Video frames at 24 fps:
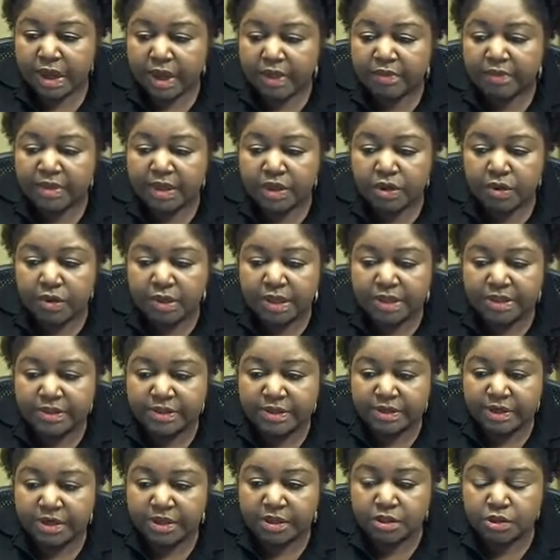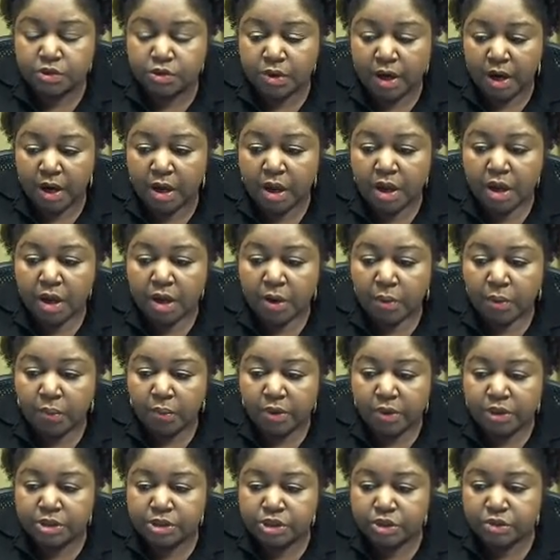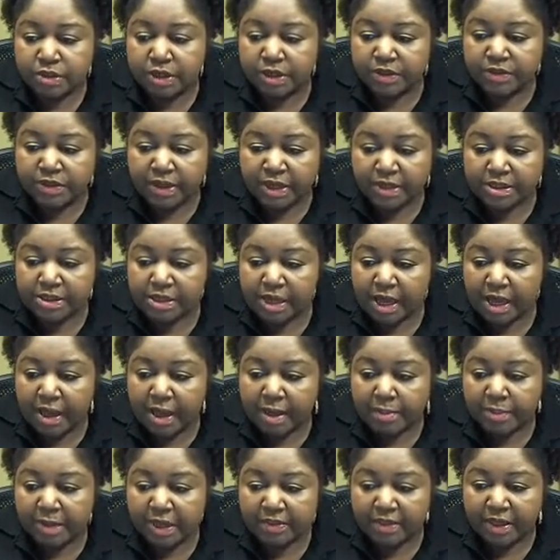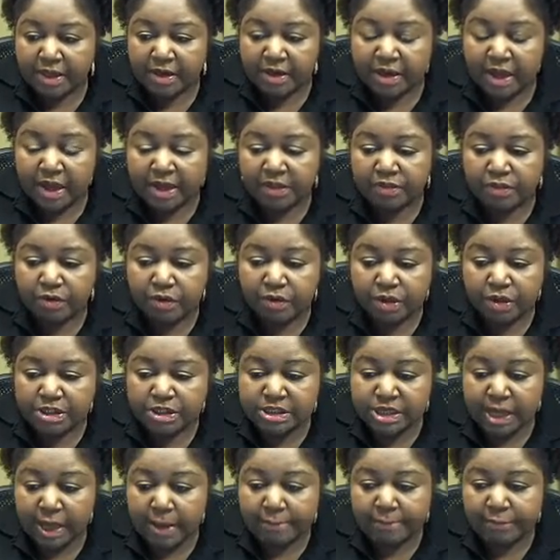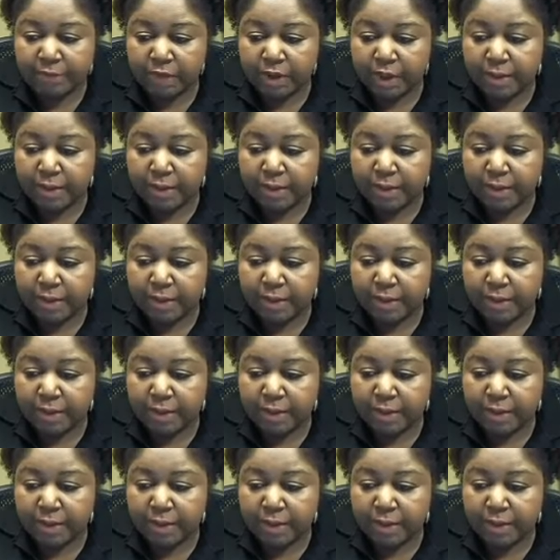And then you can sit on the dry once you get that time, like that 9:30 time.